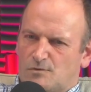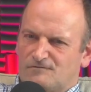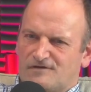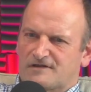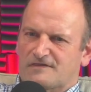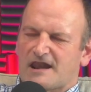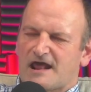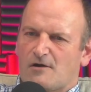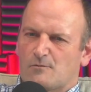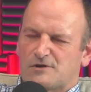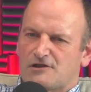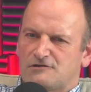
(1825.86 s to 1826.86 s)
we'll figure that
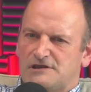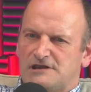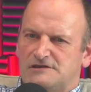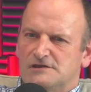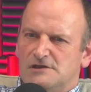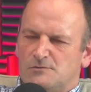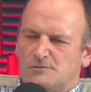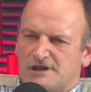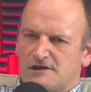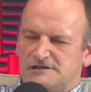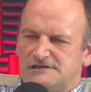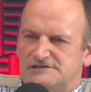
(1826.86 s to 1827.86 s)
out. We don't need
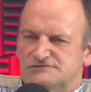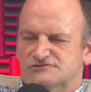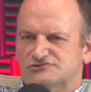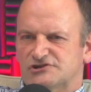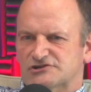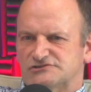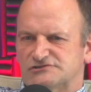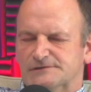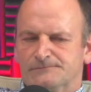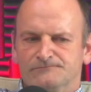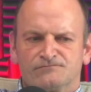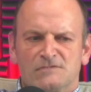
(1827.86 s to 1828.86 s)
these restrictions.
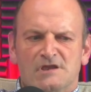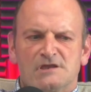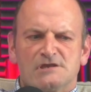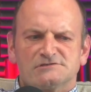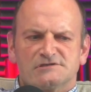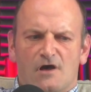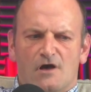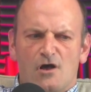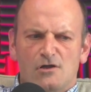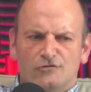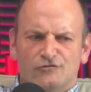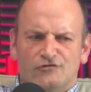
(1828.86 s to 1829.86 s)
So the
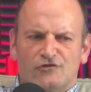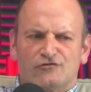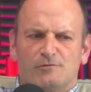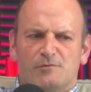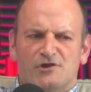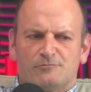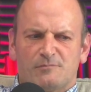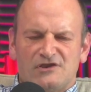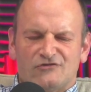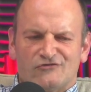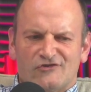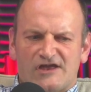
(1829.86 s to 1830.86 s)
whole system has
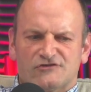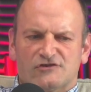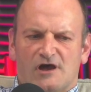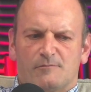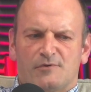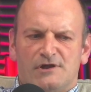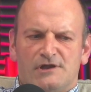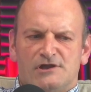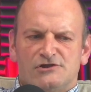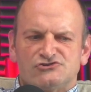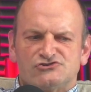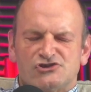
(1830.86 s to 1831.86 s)
been set up
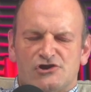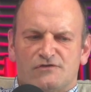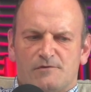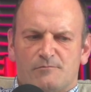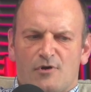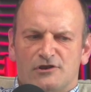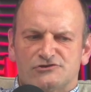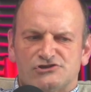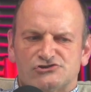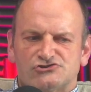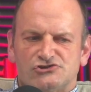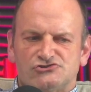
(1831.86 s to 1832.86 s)
so that
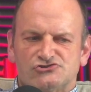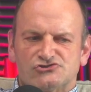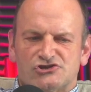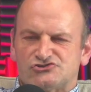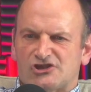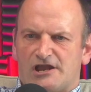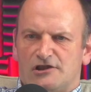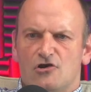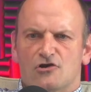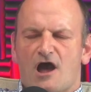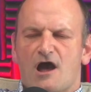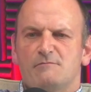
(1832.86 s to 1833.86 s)
politicians can say,
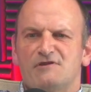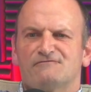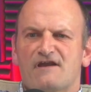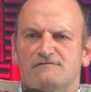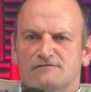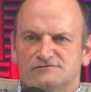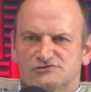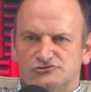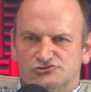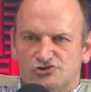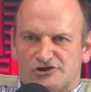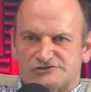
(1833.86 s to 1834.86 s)
look, I'm in favor of
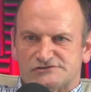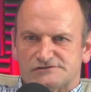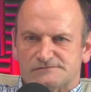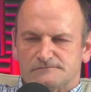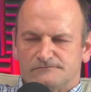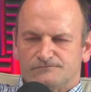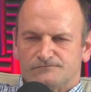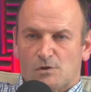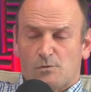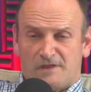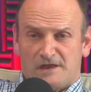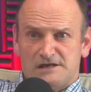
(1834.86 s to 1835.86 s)
school choice,
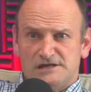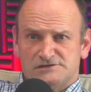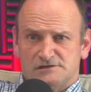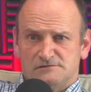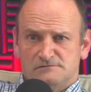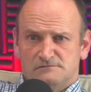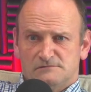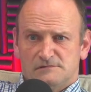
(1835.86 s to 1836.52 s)
when they need to,